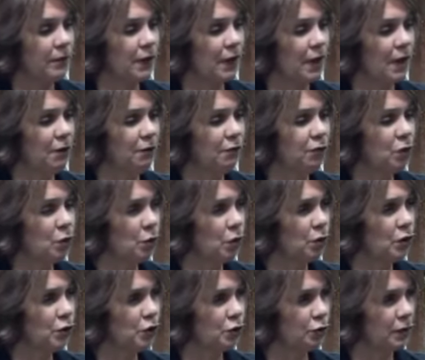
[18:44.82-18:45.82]
if your
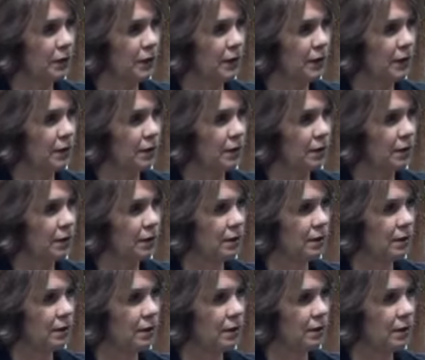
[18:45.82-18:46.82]
tree
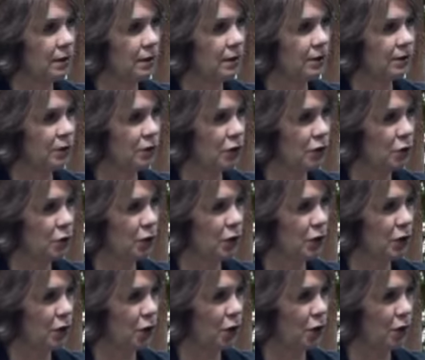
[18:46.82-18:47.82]
is in your
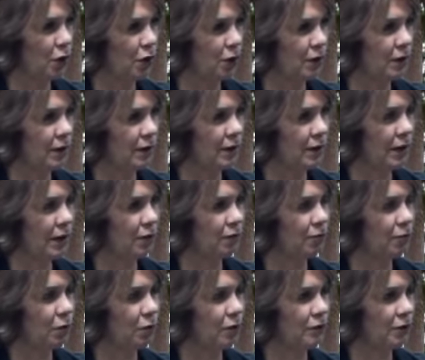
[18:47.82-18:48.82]
yard and
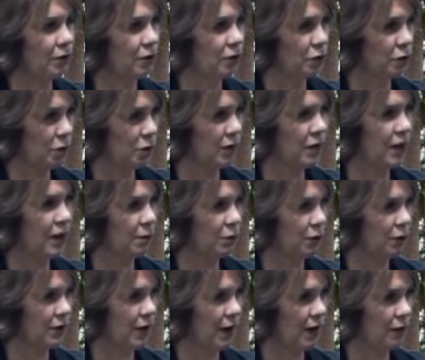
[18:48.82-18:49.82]
falls on your
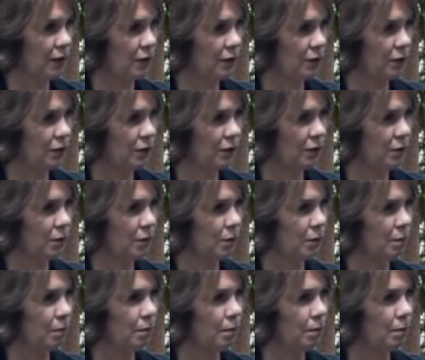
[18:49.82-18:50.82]
neighbor's house
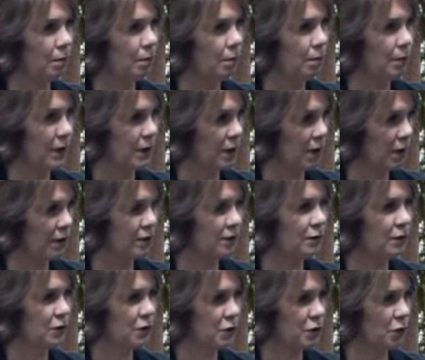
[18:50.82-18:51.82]
because of a
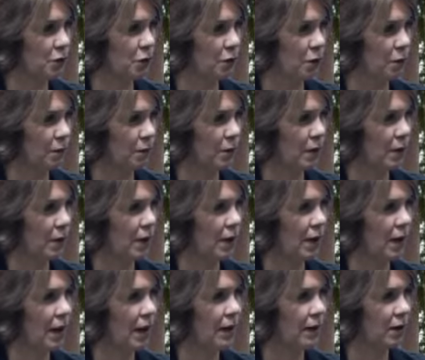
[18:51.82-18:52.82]
storm
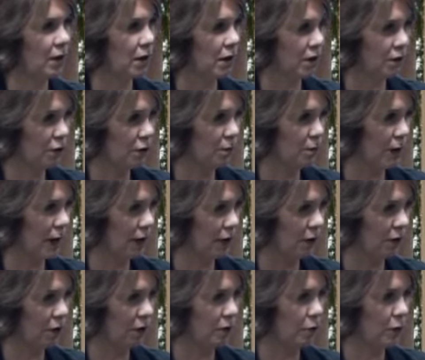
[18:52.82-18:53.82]
and a covered
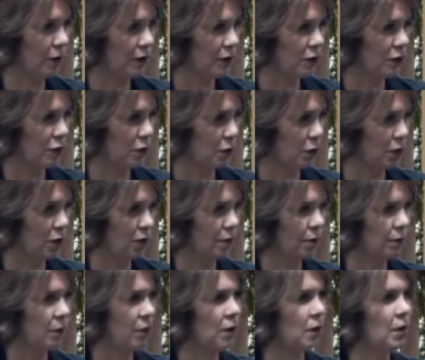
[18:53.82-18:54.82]
peril,
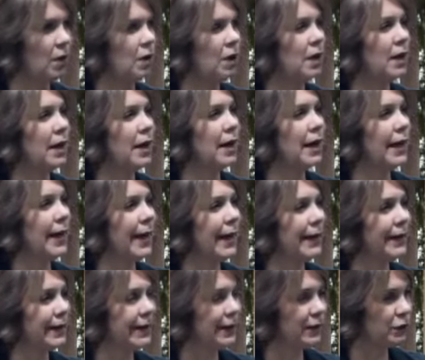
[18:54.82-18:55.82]
windstorm, and
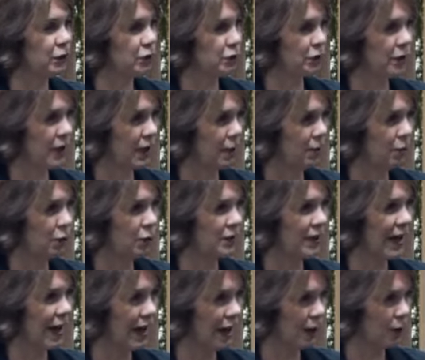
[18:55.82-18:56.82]
it hits your neighbor's
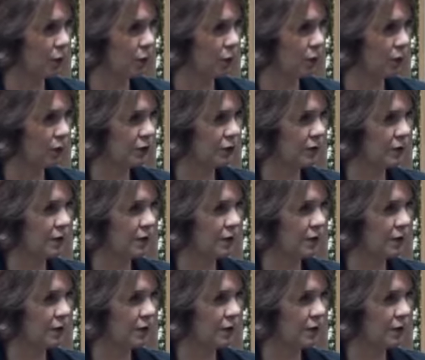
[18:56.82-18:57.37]
house,